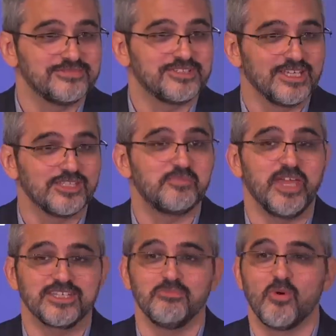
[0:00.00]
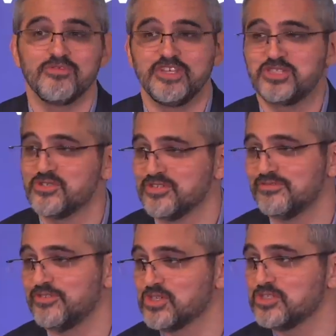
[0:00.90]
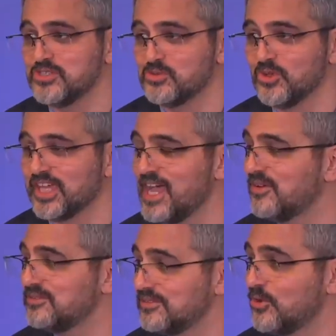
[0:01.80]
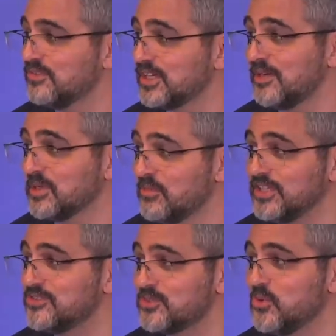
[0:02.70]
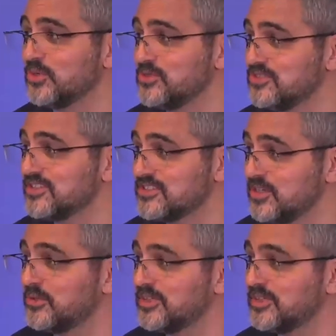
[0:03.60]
expect more features and functions rolling out over the coming months, quarters, et cetera.